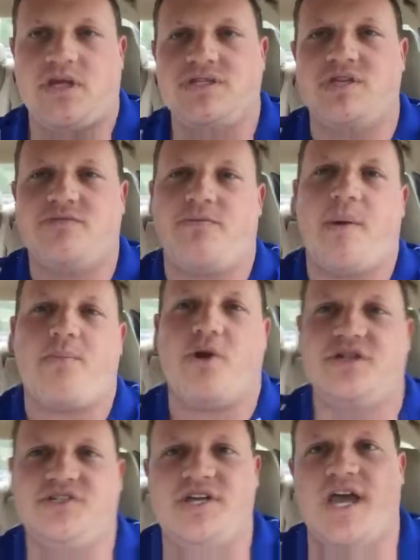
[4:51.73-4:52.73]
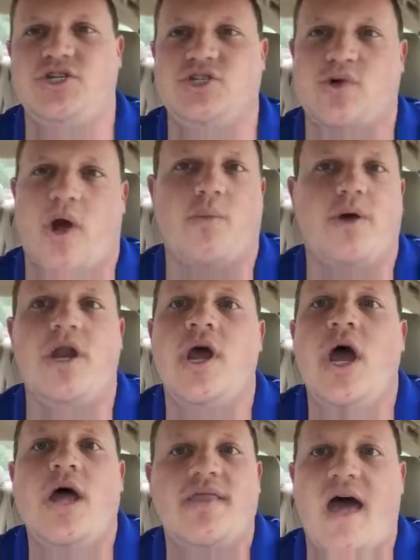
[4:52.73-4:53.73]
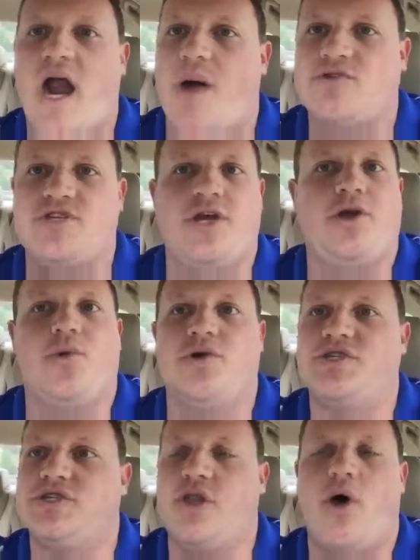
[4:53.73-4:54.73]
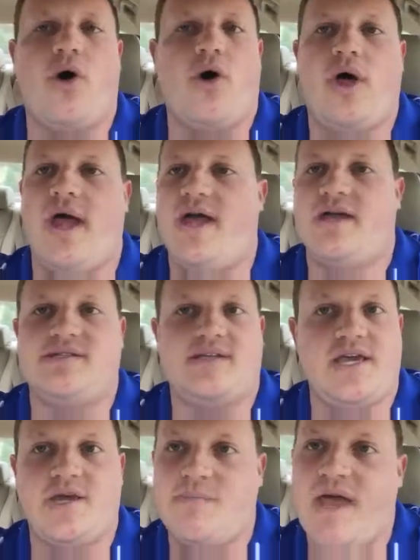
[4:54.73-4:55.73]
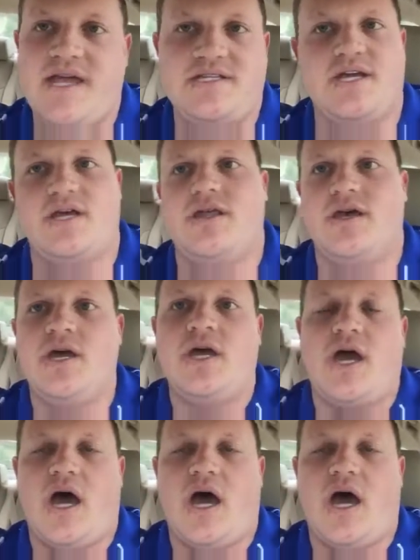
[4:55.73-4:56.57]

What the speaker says: excuse me, my pronunciation's wrong, but that opera singer was as loyal as he could be to the